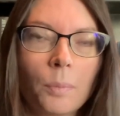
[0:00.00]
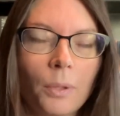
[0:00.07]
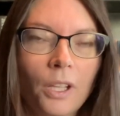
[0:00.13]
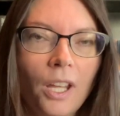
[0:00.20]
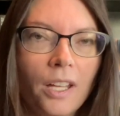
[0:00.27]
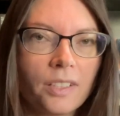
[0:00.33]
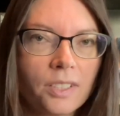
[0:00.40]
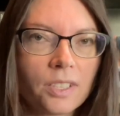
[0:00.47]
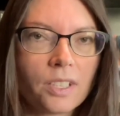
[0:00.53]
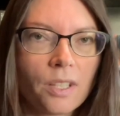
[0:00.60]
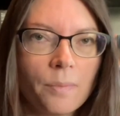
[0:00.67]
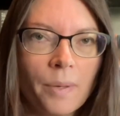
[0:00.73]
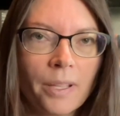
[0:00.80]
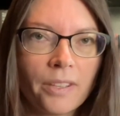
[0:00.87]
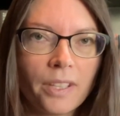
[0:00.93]
plus
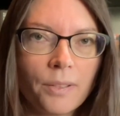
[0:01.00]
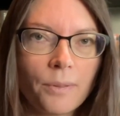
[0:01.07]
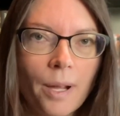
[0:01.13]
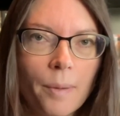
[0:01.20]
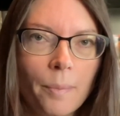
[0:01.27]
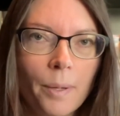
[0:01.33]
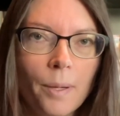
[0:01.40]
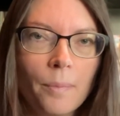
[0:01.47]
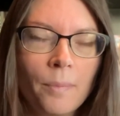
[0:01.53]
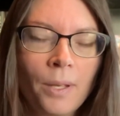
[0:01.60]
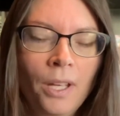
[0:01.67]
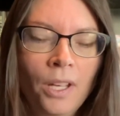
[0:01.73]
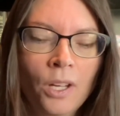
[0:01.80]
the monthly wrap-up,